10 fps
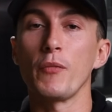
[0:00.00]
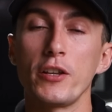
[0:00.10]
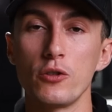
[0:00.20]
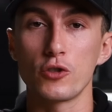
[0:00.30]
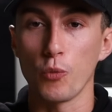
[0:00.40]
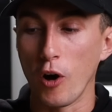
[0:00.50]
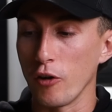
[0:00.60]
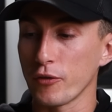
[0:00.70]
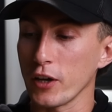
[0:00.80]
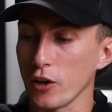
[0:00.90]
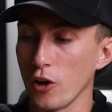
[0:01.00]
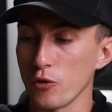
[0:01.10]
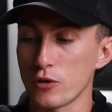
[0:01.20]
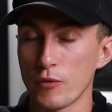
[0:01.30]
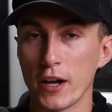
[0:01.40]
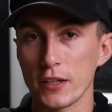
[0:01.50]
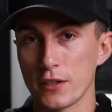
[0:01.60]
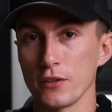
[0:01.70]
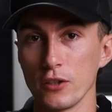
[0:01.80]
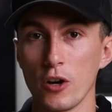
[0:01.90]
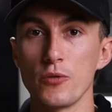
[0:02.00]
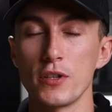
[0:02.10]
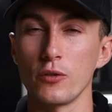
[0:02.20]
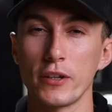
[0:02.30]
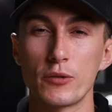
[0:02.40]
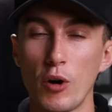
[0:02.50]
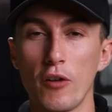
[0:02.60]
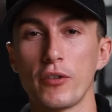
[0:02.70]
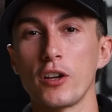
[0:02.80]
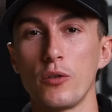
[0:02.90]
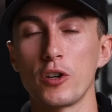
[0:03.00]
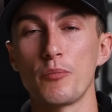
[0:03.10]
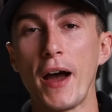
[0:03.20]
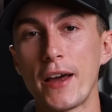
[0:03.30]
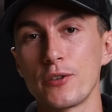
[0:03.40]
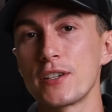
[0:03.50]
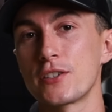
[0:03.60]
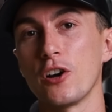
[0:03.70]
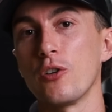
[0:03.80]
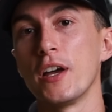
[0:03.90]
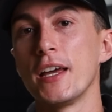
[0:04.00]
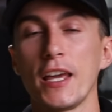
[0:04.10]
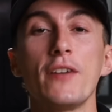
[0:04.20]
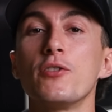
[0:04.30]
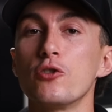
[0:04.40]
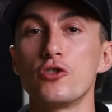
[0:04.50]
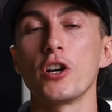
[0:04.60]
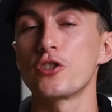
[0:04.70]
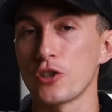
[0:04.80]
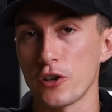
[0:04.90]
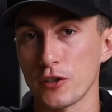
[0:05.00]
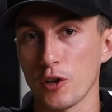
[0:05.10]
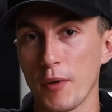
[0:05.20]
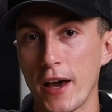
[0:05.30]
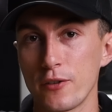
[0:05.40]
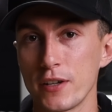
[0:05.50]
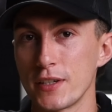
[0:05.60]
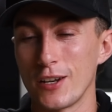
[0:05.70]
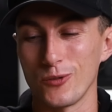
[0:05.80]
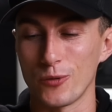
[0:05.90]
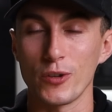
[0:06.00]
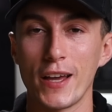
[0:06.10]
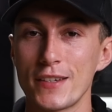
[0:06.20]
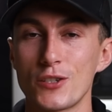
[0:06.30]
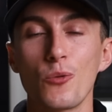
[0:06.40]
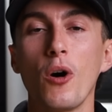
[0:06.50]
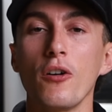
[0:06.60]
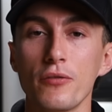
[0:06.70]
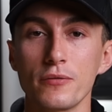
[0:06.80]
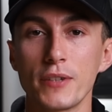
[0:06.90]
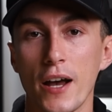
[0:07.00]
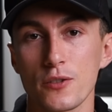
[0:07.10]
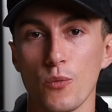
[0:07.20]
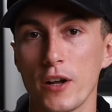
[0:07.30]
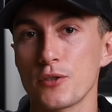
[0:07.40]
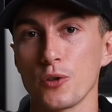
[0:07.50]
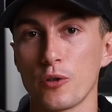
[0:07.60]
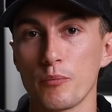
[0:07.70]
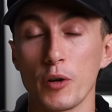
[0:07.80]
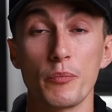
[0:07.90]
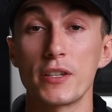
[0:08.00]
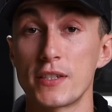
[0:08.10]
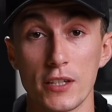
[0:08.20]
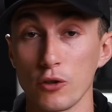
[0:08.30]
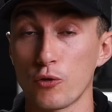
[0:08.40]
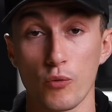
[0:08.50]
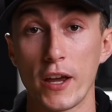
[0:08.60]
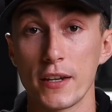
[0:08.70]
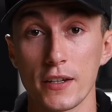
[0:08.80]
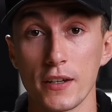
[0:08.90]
Mind you, 12 can go directly to the loads and only 12 can go to your batteries. So if you're just charging your batteries, it only really has a 12,000 watt solar input, but still great.